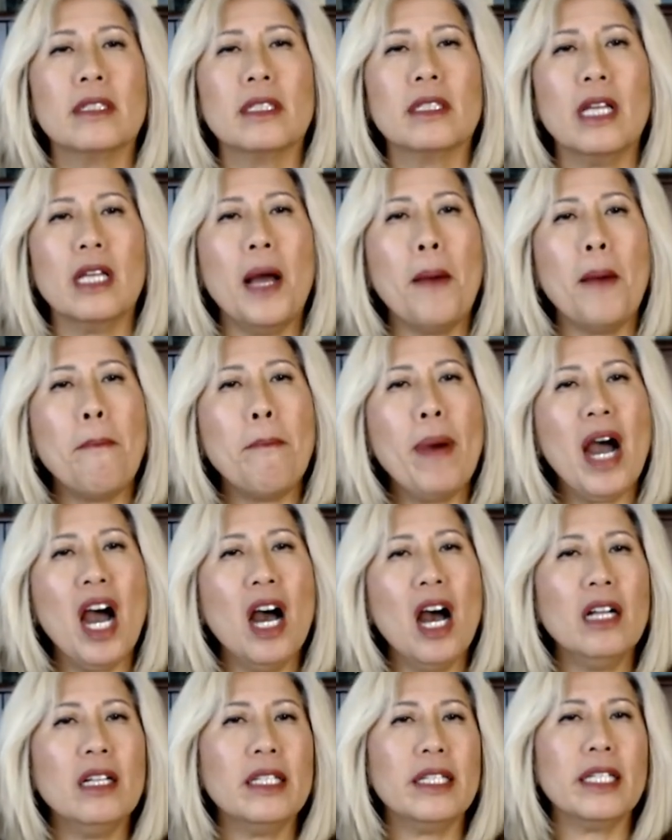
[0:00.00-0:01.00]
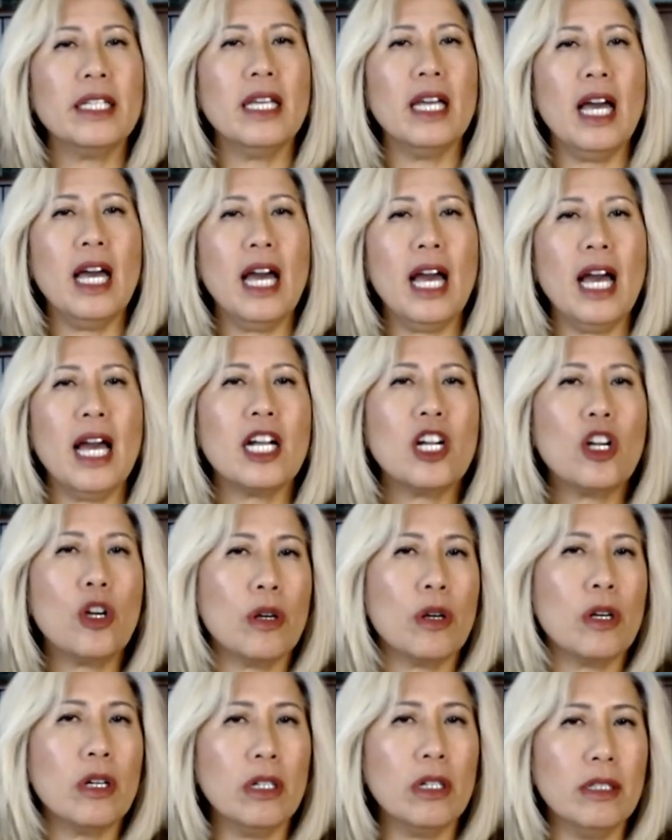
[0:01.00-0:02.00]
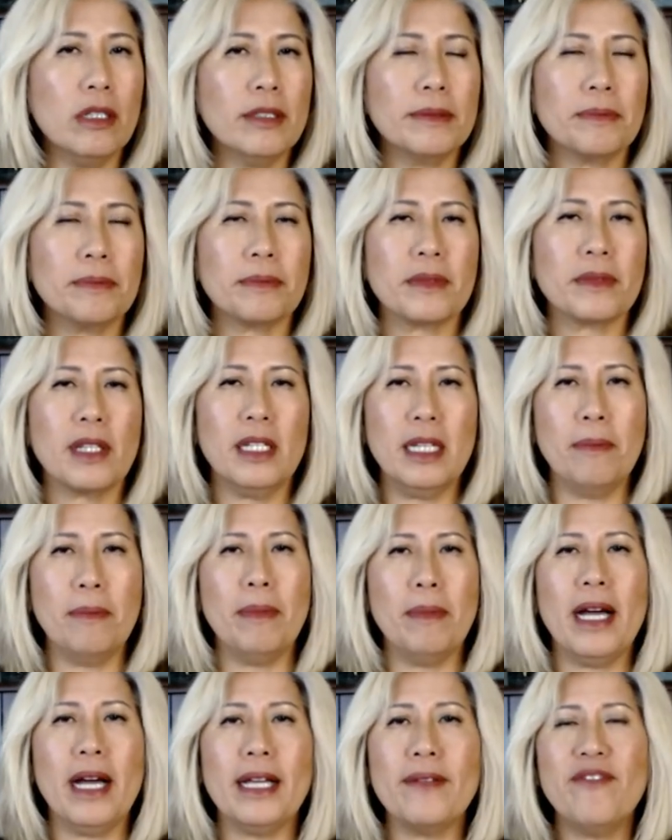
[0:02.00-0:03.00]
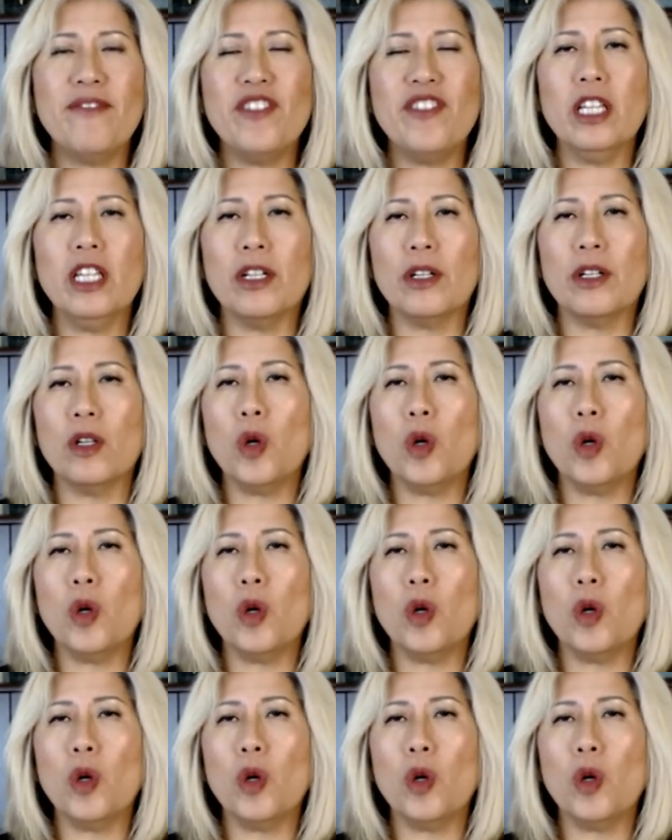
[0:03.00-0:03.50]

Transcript: a polyacrylamide filler